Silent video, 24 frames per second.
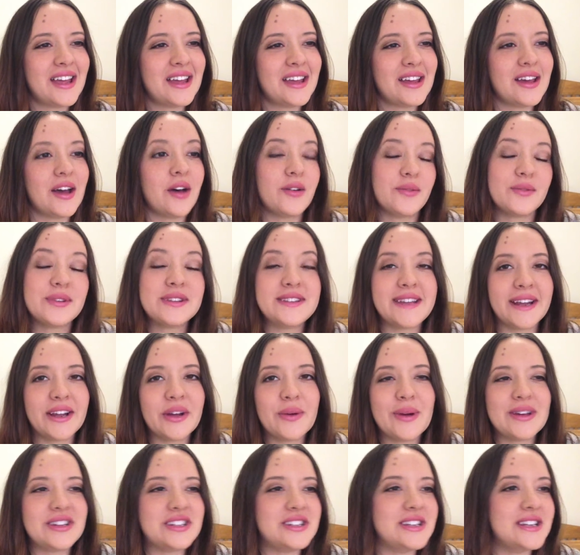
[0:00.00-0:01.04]
Well, the second
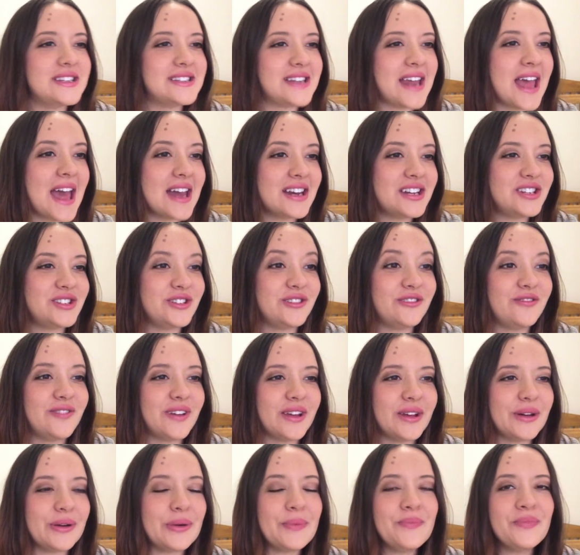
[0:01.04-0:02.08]
question is, and how did you
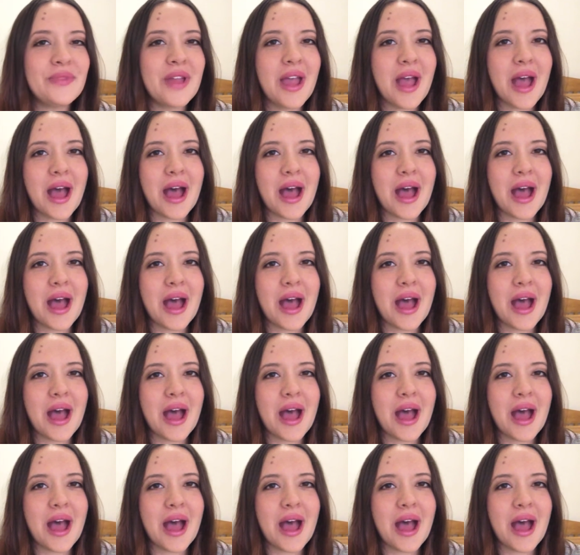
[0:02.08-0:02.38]
feel?